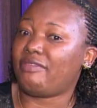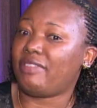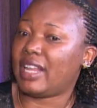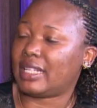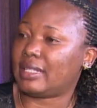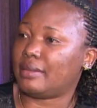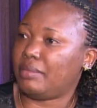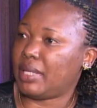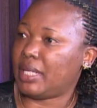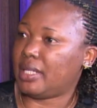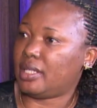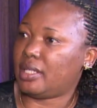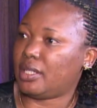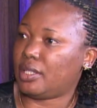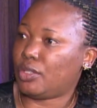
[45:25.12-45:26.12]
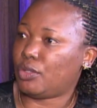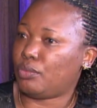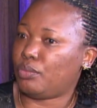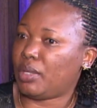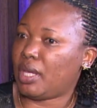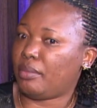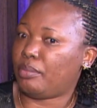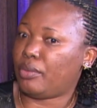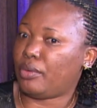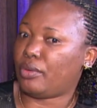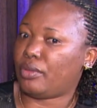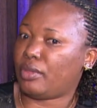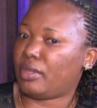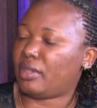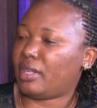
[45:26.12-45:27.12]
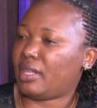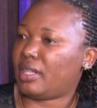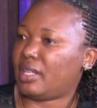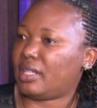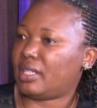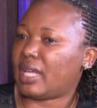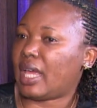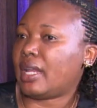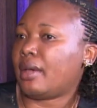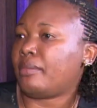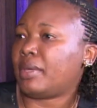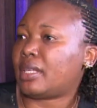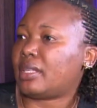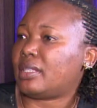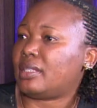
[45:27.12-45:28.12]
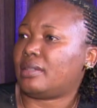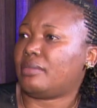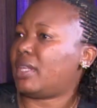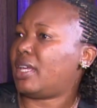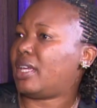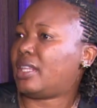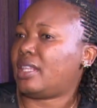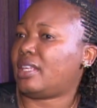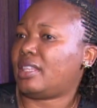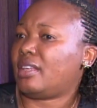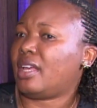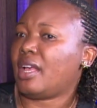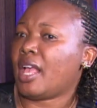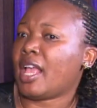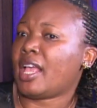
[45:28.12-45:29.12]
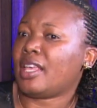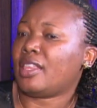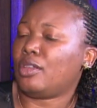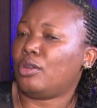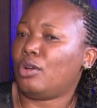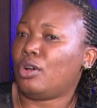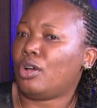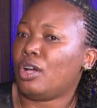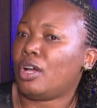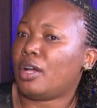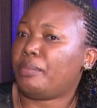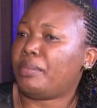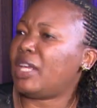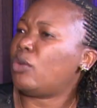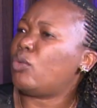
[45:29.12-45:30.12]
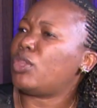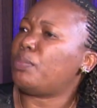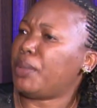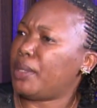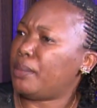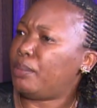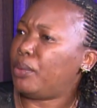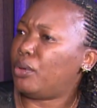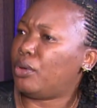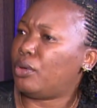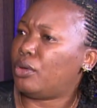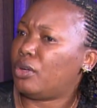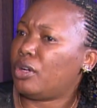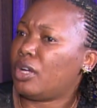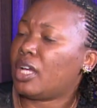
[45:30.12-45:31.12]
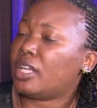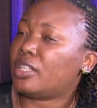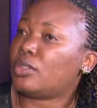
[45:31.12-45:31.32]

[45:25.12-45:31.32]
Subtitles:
And the flexibility to be able, the dynamicism, they you know, being with people.